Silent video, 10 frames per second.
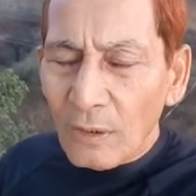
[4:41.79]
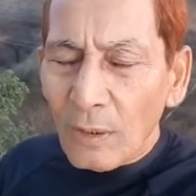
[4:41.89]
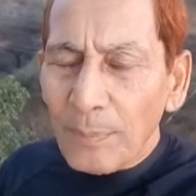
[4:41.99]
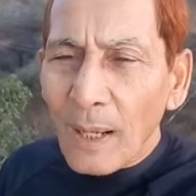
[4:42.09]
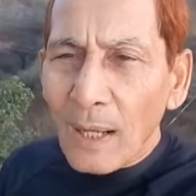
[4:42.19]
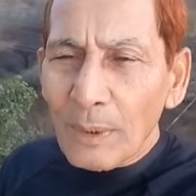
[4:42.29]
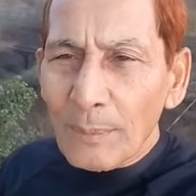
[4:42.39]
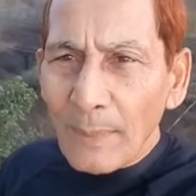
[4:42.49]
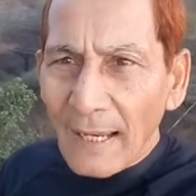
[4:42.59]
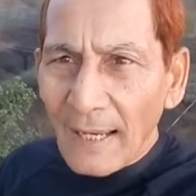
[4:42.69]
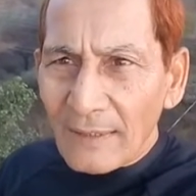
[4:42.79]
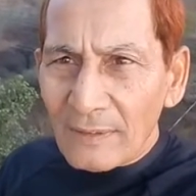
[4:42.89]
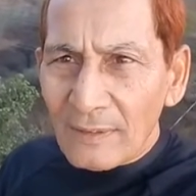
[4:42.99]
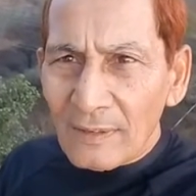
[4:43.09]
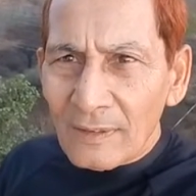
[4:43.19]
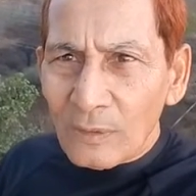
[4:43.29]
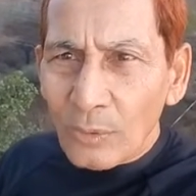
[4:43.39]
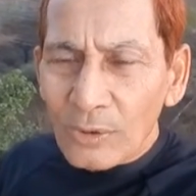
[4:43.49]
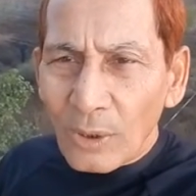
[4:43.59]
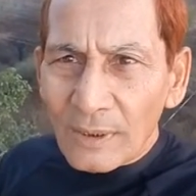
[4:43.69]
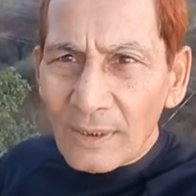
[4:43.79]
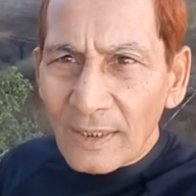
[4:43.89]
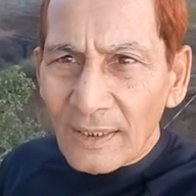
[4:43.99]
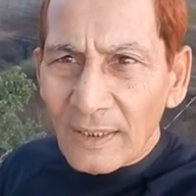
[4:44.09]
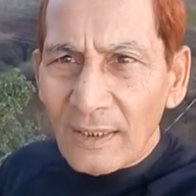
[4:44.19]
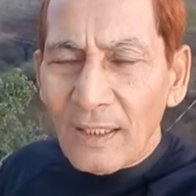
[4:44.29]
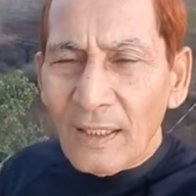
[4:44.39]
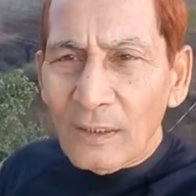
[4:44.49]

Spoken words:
of how a man who is ordinary,